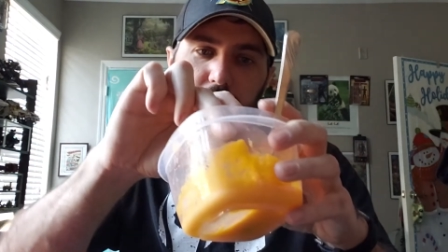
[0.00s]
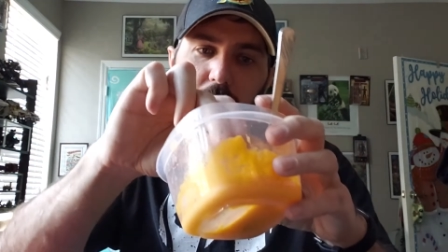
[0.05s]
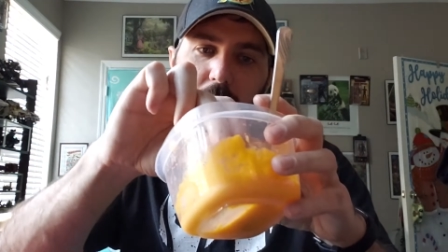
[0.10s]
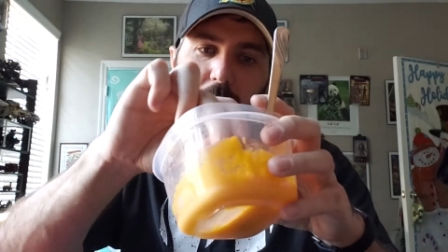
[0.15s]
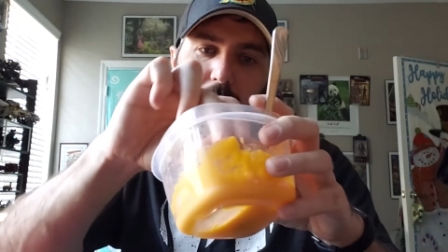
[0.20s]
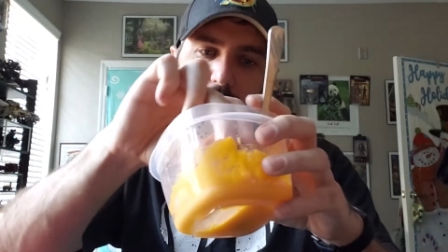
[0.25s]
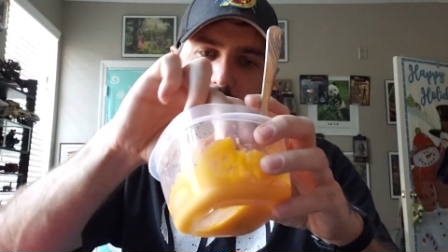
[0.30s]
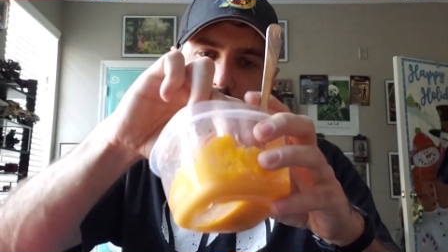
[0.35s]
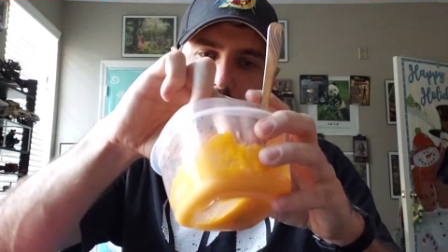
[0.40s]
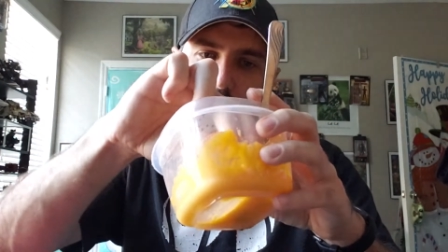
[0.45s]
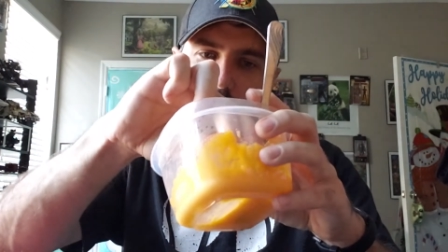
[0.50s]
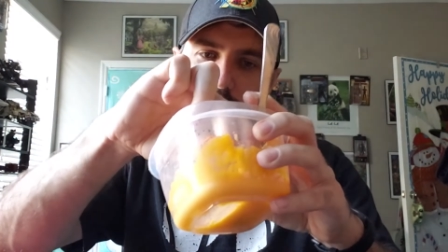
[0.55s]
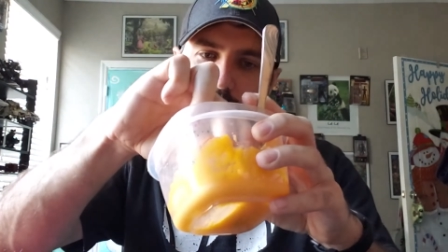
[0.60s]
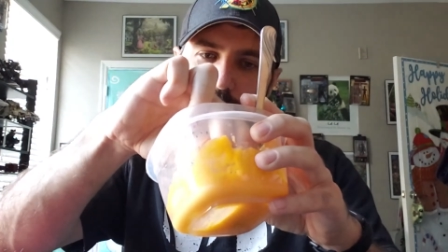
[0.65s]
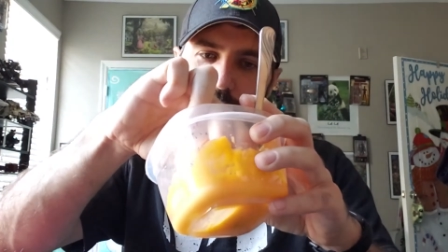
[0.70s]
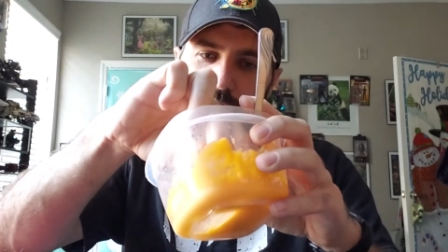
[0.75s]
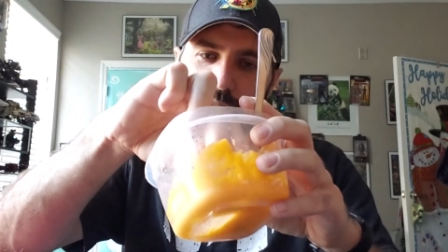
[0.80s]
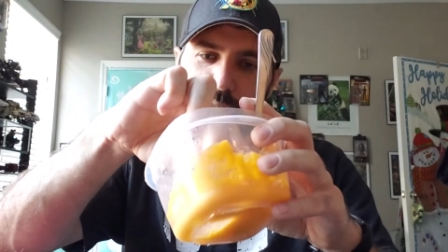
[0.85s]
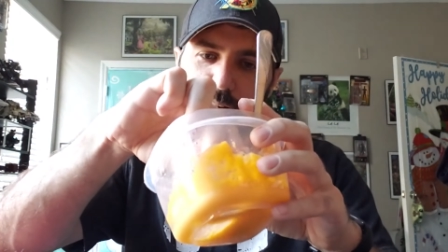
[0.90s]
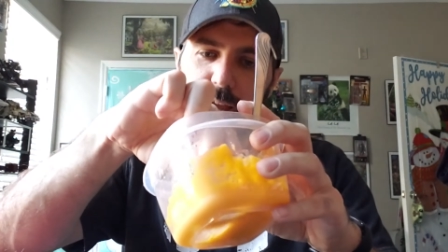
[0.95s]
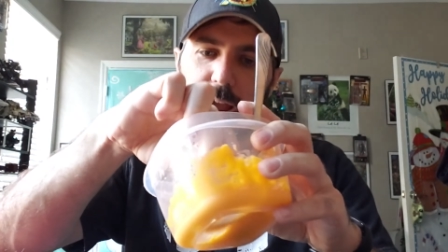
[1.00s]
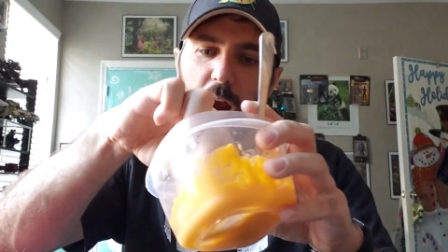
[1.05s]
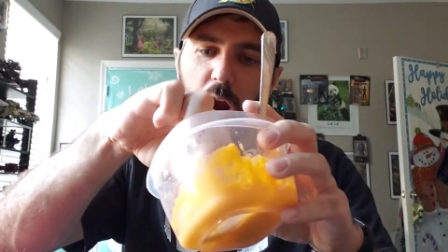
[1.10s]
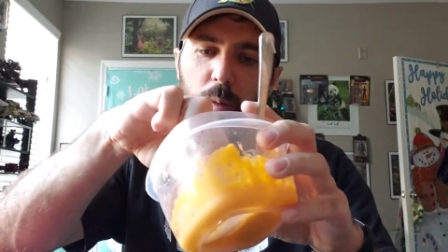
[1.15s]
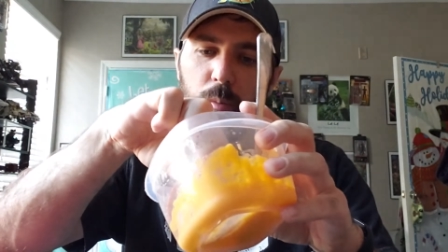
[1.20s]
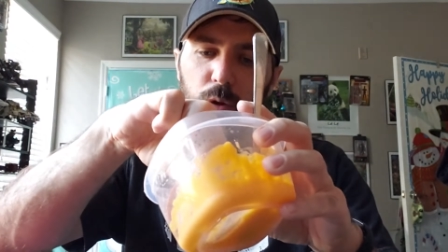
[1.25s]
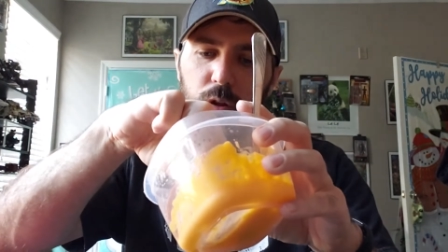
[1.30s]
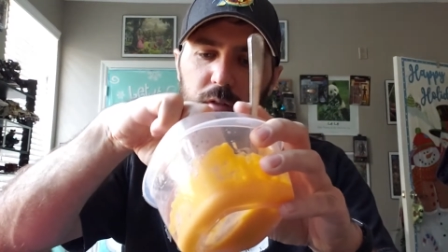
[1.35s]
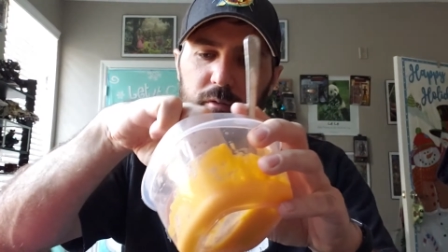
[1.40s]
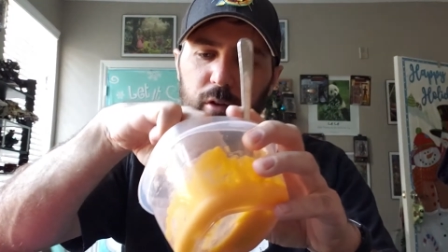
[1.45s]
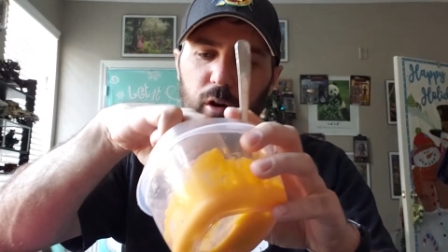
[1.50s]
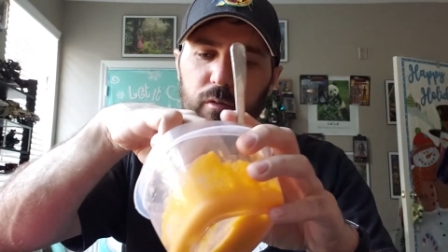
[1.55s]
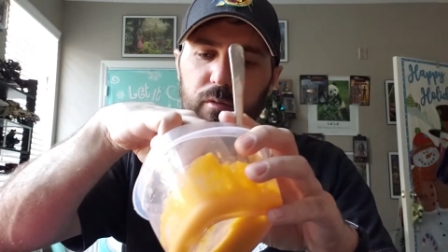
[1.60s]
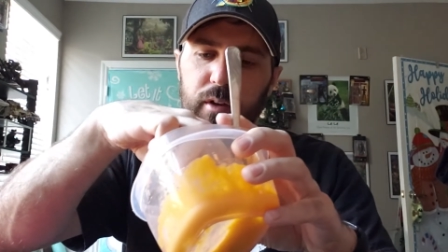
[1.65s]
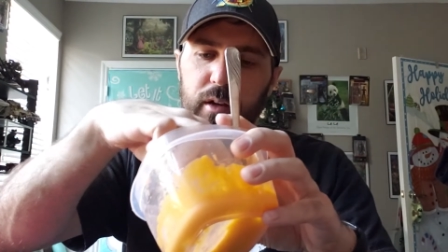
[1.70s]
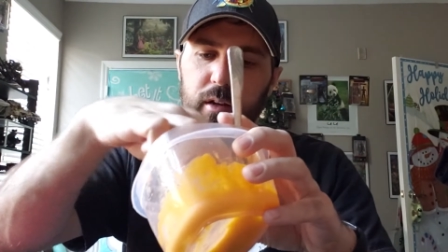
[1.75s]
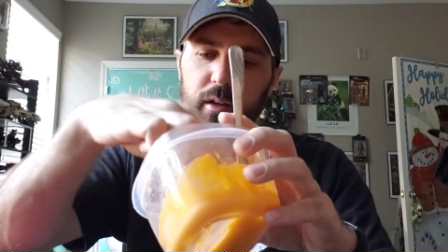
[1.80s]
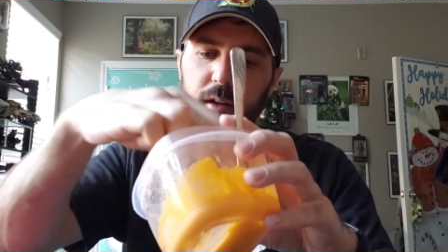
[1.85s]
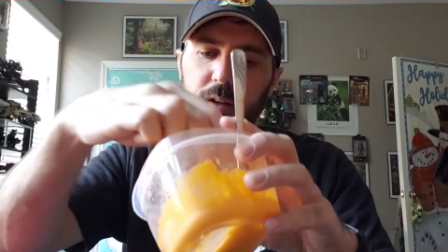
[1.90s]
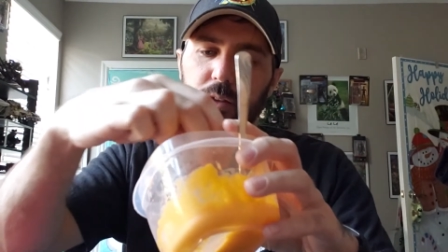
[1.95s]
high expectations for caramel in
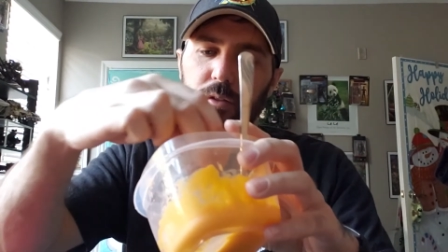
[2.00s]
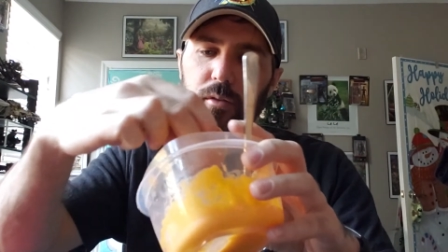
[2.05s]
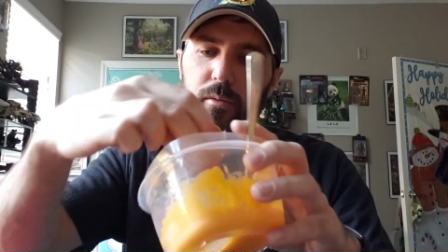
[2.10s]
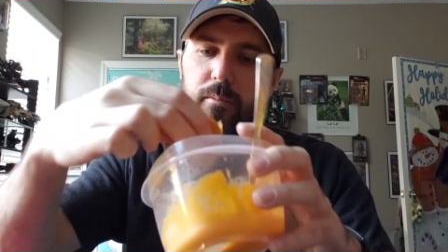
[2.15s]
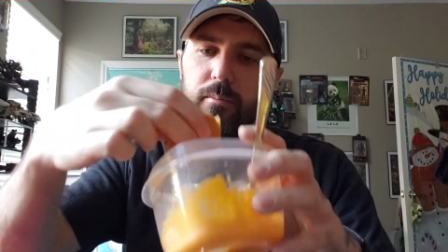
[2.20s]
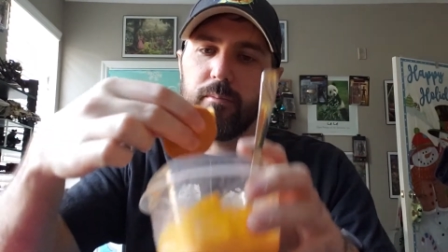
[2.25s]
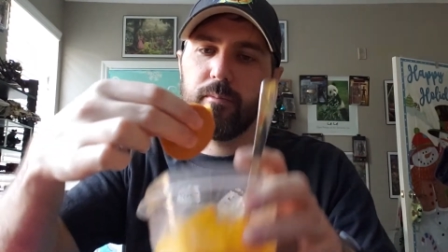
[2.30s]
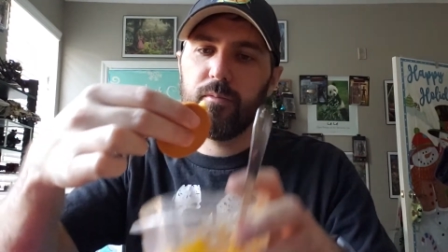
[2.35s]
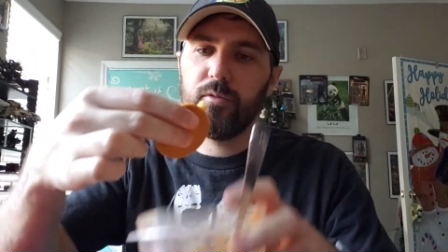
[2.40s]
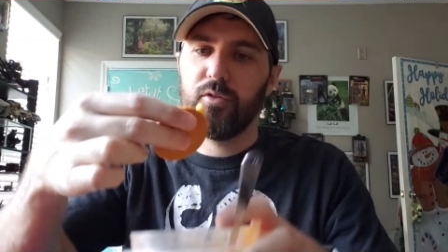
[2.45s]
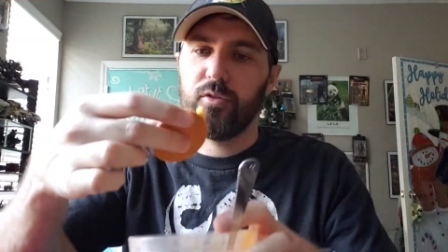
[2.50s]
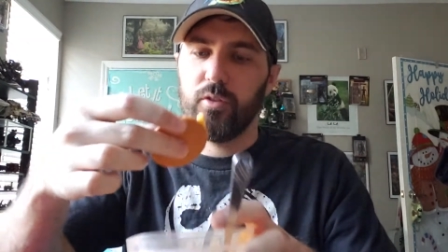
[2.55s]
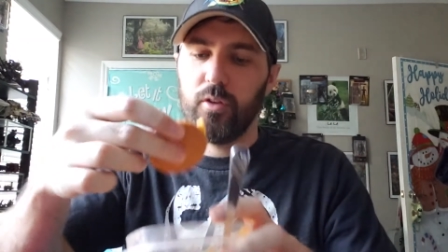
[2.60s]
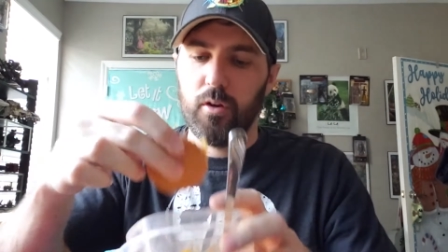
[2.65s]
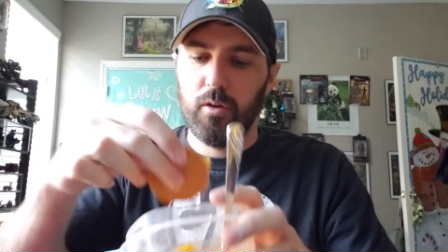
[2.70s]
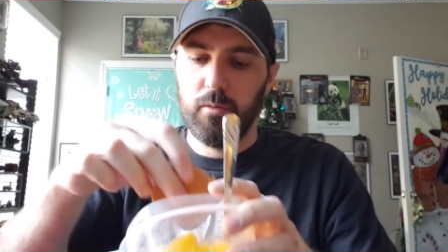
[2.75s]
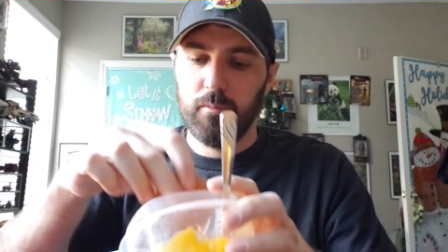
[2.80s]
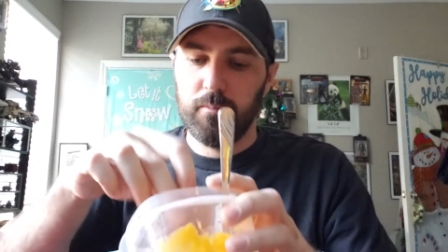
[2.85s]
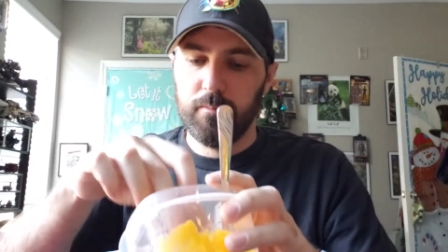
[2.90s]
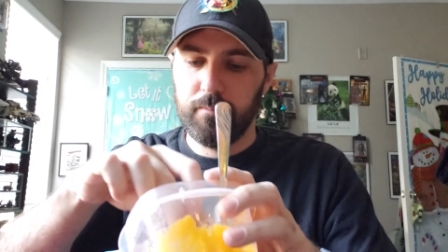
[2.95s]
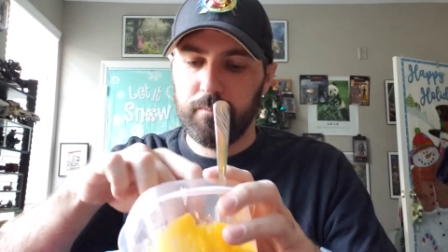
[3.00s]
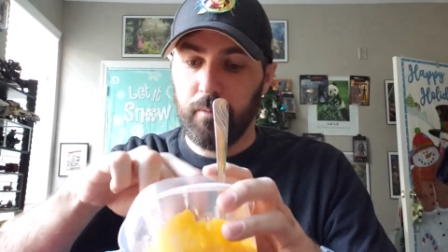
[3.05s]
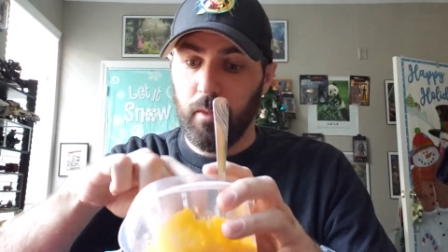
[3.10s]
Velveeta either. So,